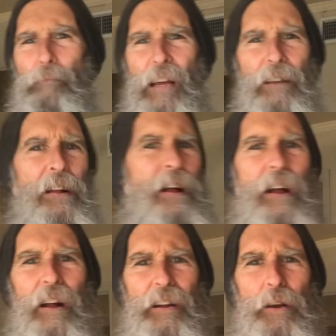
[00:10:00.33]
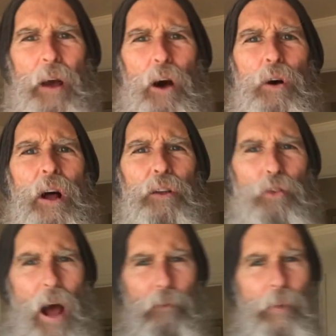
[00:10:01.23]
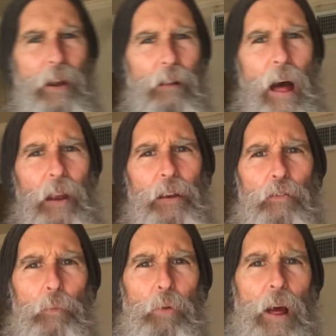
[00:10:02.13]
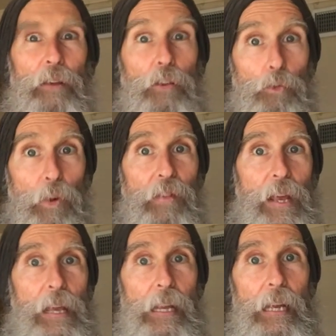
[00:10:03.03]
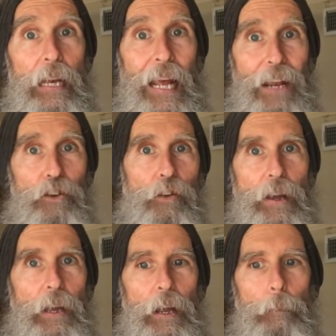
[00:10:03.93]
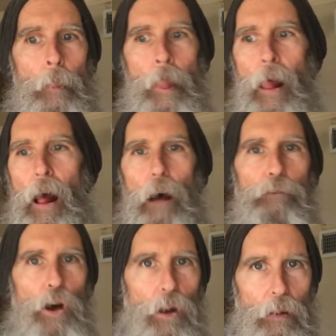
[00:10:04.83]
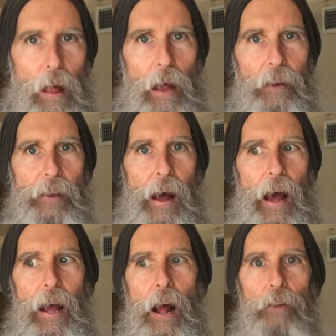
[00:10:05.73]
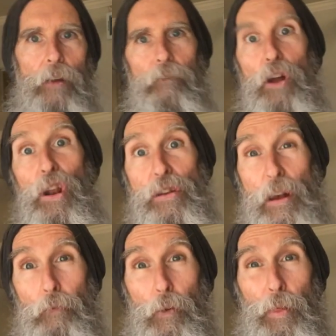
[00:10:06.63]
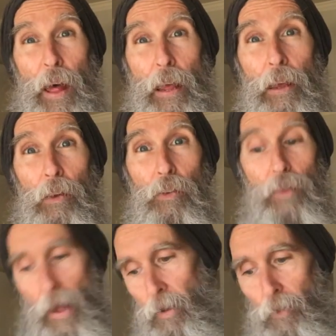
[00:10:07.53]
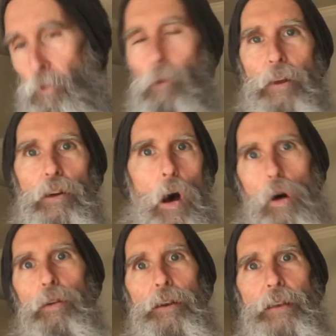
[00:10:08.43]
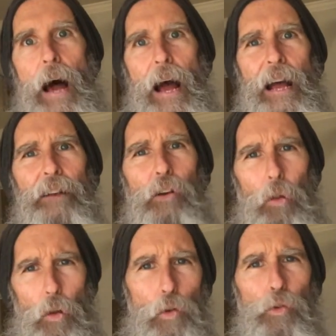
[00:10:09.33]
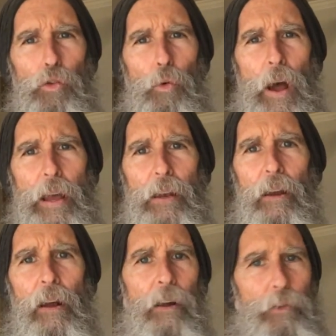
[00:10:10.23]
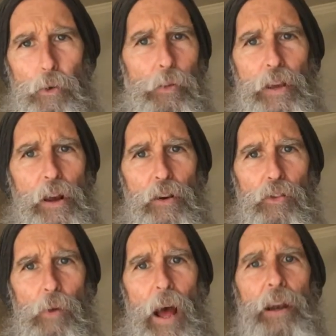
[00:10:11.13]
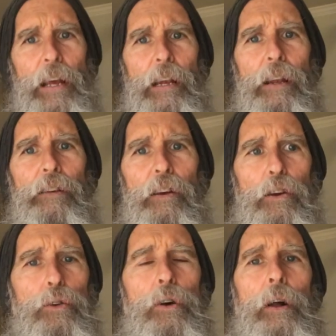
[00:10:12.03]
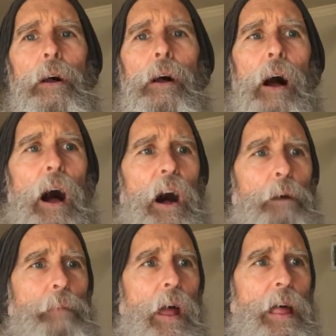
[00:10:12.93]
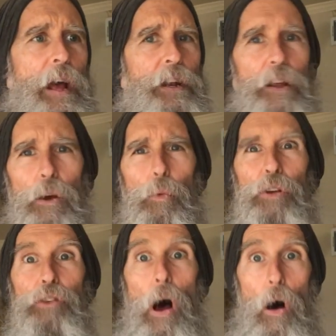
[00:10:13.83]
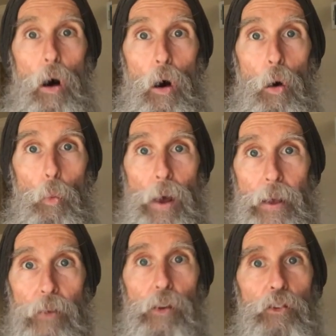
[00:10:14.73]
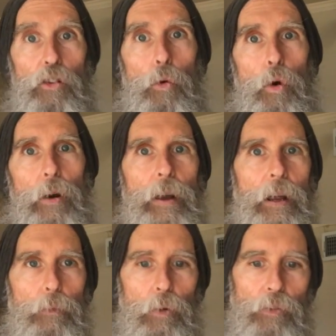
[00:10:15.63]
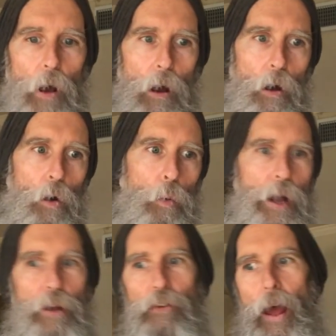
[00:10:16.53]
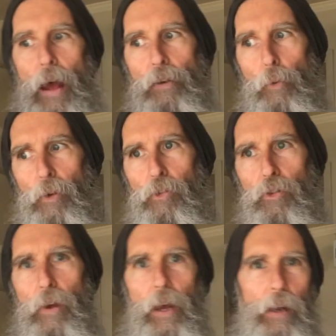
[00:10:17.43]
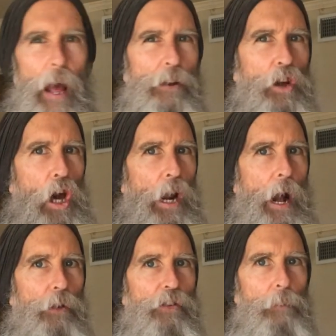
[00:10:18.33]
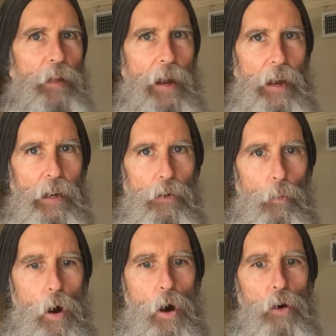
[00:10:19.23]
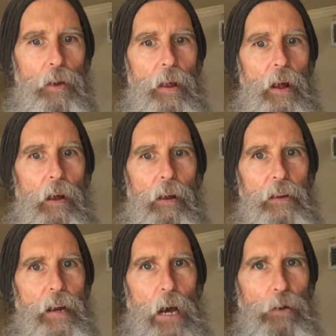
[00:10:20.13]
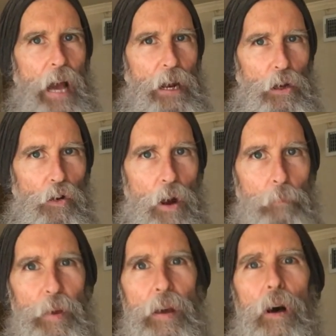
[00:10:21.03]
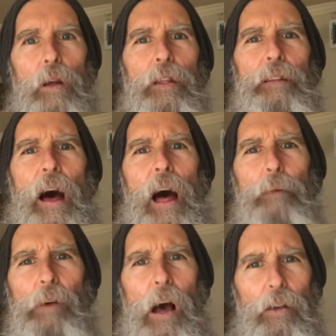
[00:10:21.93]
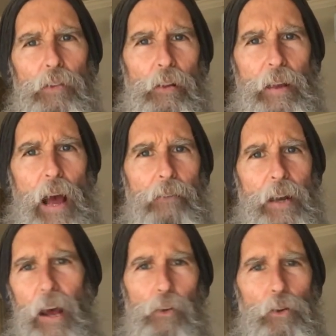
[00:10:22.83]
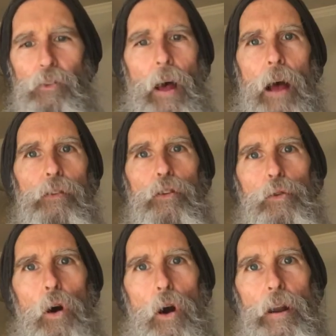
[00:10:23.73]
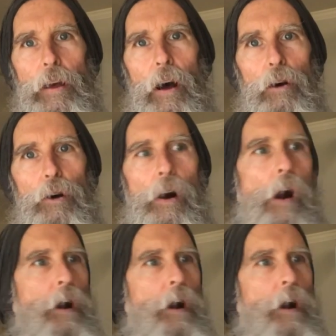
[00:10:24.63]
I've been, you know, so I've been a lot of different places with eating and drinking. I've done a lot of diets. I've done different things, not necessarily called a diet to lose weight through the years when I needed to. And it was always a chore. It was always had to restrict, had to cut out something I didn't want, you know, kind of grumpy all the time, constantly having to exercise, do cardio.